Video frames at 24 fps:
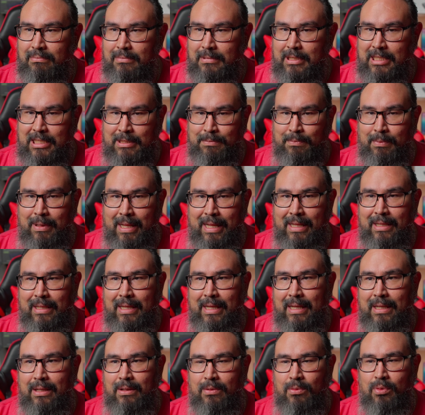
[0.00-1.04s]
display
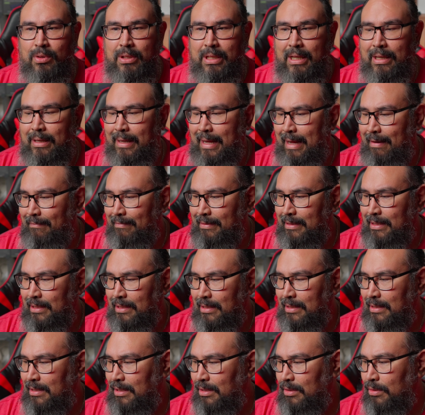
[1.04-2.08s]
link without having to
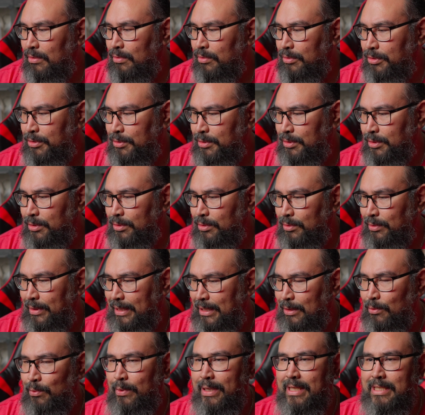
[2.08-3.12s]
go through
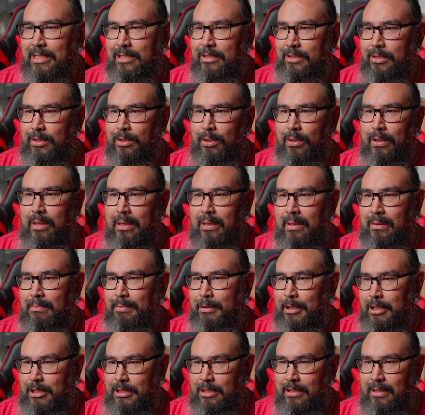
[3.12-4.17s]
and risk your
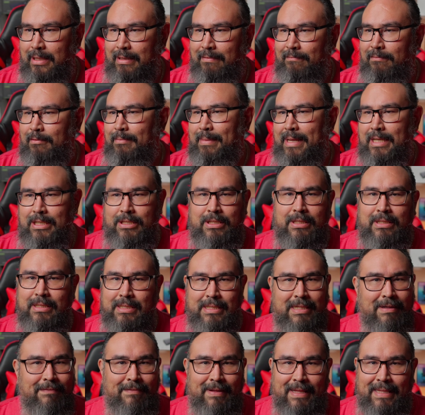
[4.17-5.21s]
personal information,
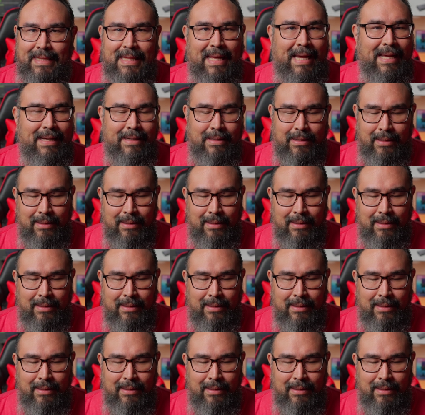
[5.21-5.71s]
stuff like that.